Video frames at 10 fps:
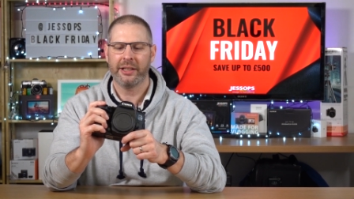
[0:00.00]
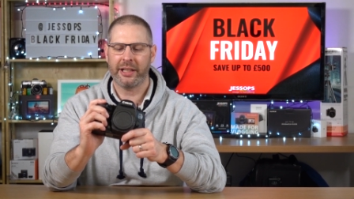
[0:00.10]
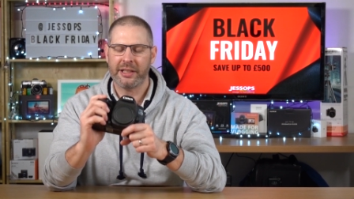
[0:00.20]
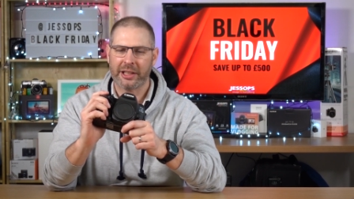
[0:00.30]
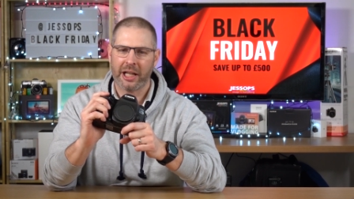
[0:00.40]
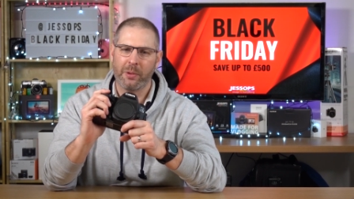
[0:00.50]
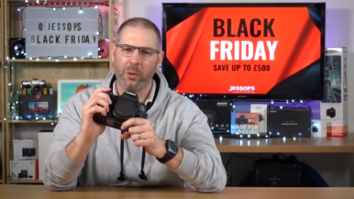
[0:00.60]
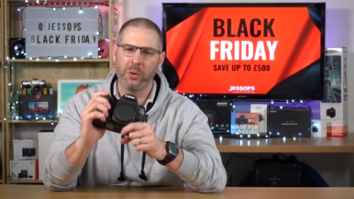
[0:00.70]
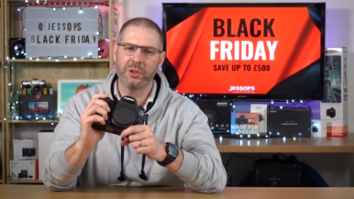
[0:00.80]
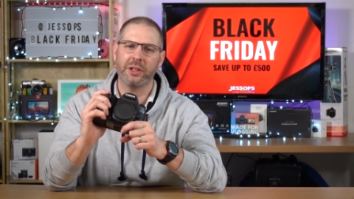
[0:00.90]
Now, this camera
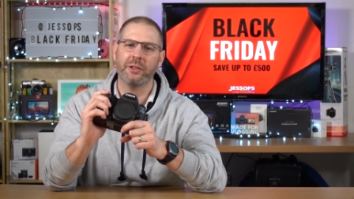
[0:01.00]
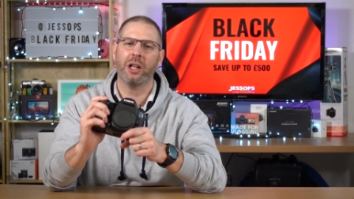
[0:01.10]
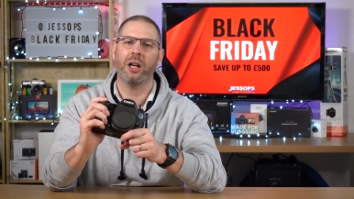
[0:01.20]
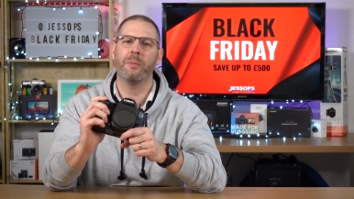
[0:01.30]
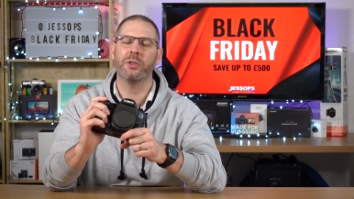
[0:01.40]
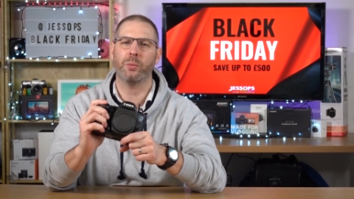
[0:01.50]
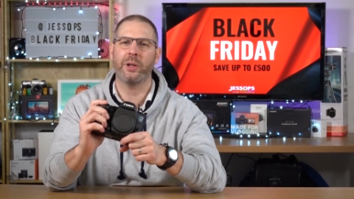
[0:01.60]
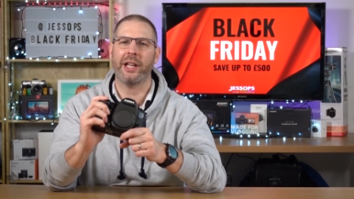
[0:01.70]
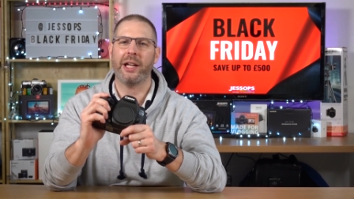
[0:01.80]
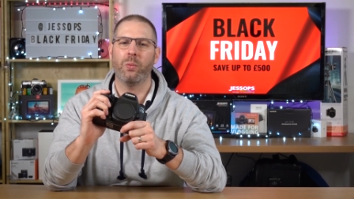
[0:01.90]
also comes
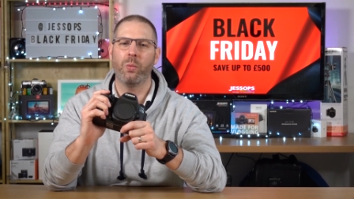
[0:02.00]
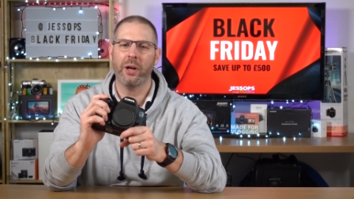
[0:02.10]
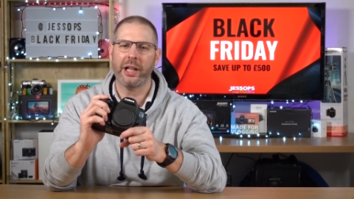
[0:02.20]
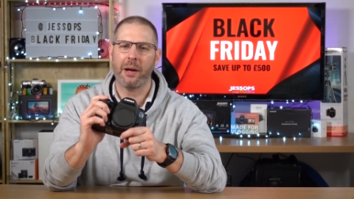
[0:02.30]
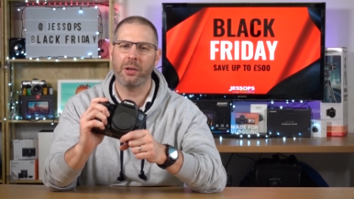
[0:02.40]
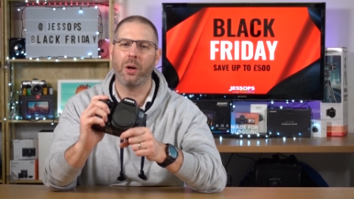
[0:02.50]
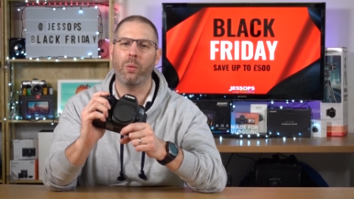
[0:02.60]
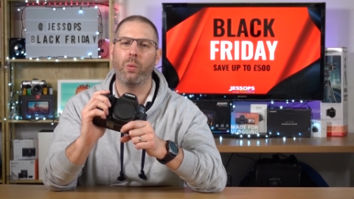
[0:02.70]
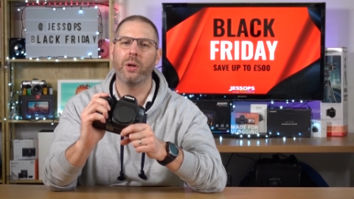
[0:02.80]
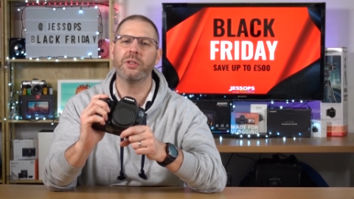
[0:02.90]
with a 1-hour
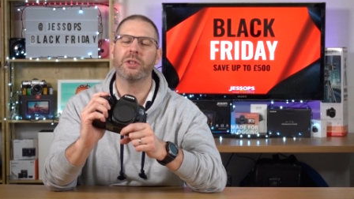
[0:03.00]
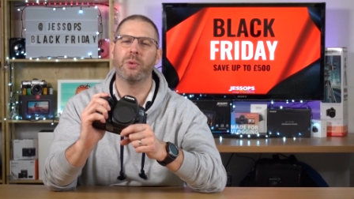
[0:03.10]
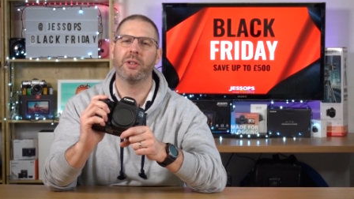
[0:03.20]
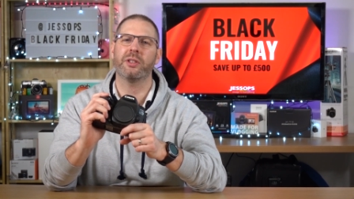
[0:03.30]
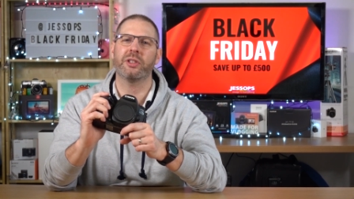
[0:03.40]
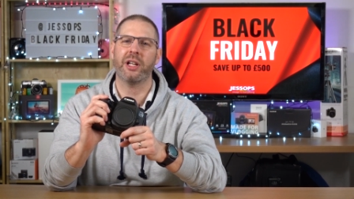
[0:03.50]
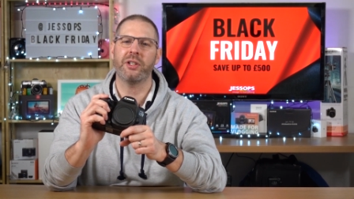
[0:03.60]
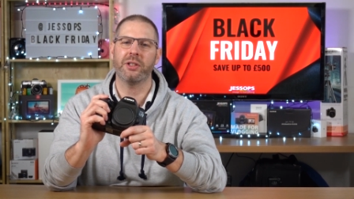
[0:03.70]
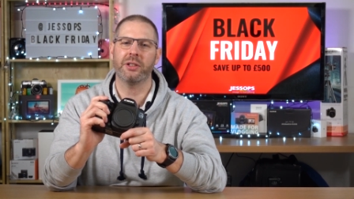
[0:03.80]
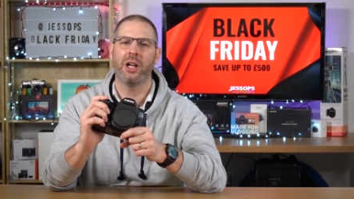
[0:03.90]
1-to-1
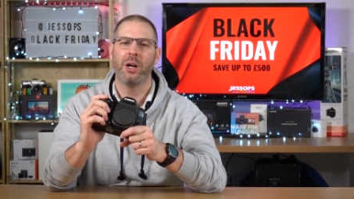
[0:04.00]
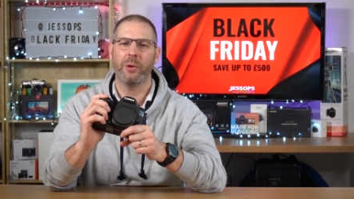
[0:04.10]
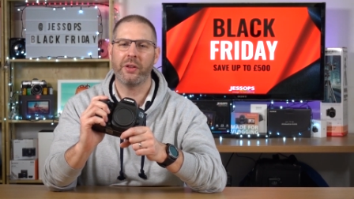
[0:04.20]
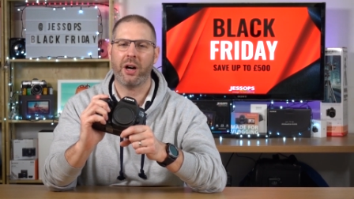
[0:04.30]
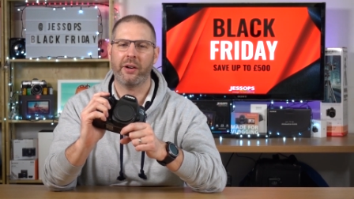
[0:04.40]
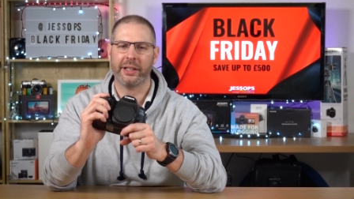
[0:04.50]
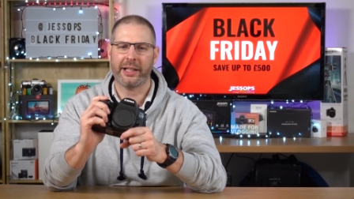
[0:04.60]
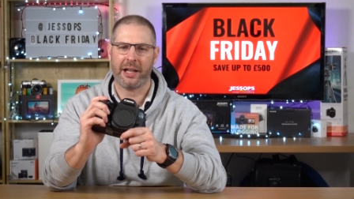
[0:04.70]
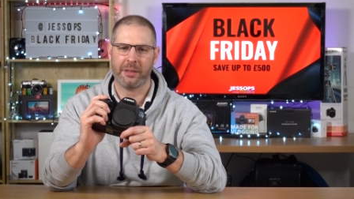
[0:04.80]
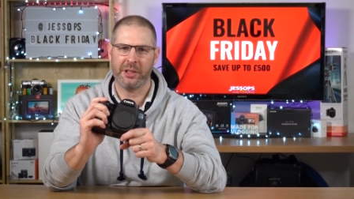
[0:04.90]
session with our
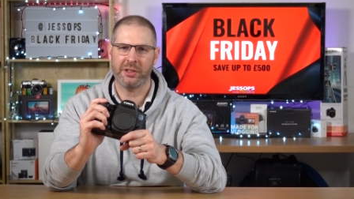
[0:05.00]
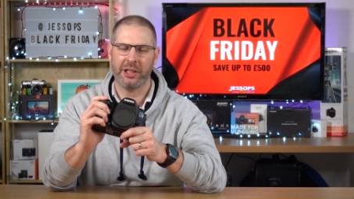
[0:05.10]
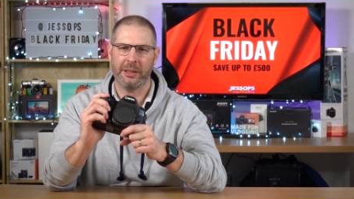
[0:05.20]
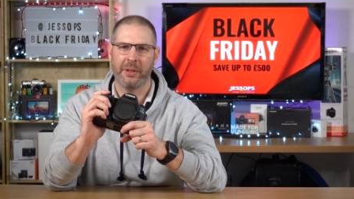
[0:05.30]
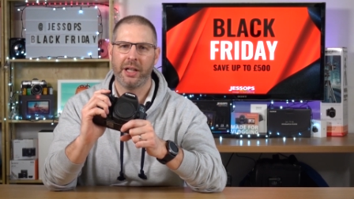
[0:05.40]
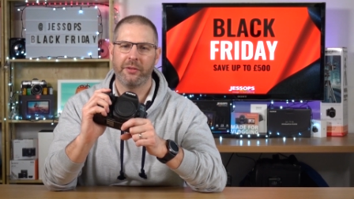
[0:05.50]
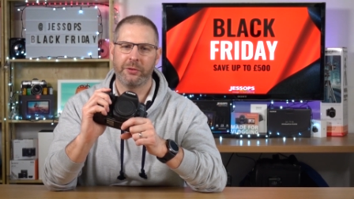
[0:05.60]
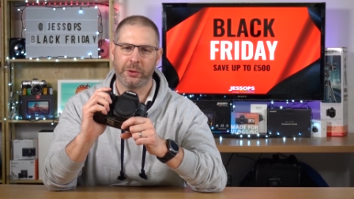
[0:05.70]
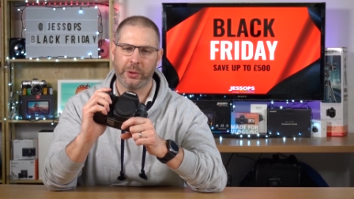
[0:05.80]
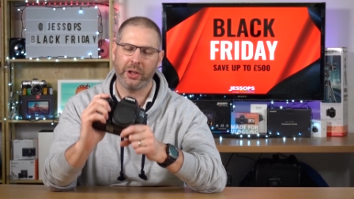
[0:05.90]
Academy team
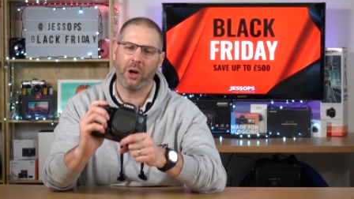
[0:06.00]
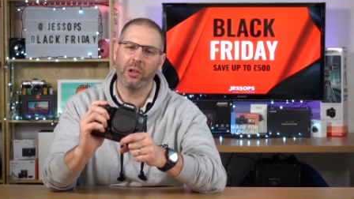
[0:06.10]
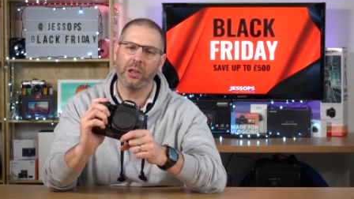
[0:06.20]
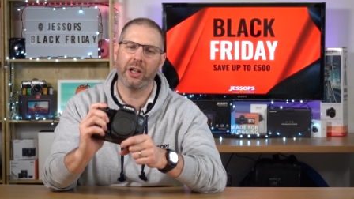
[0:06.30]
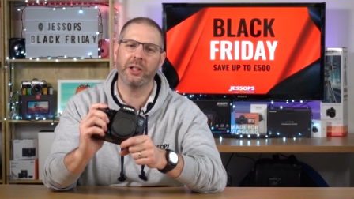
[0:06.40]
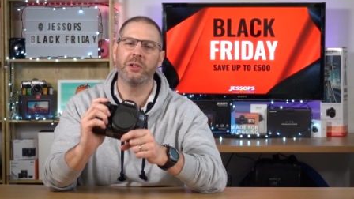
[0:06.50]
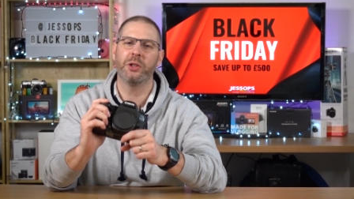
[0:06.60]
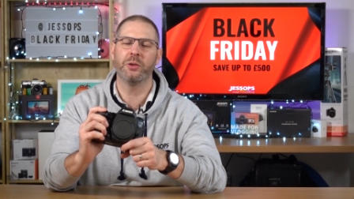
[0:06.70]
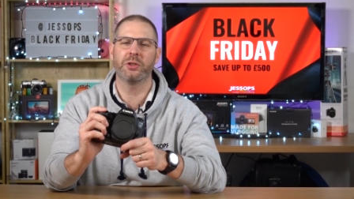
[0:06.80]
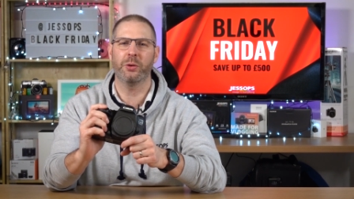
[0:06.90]
through an online
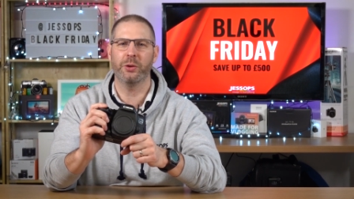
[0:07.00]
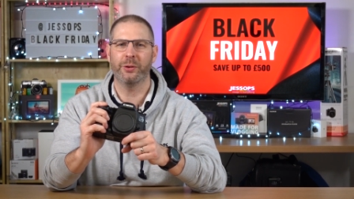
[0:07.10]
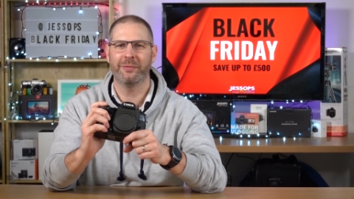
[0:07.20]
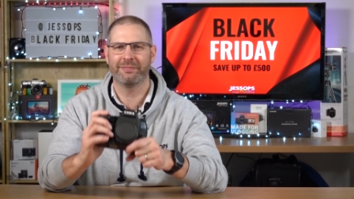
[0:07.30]
tutorial.